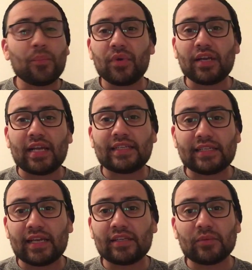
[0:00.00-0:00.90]
but I
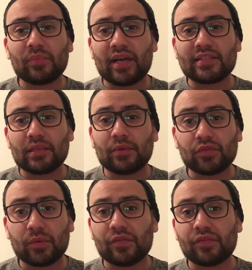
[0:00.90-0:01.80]
did end up buying something
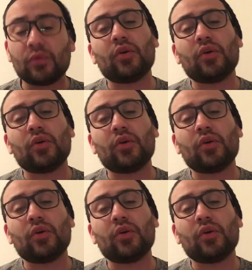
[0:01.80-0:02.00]
for my friend.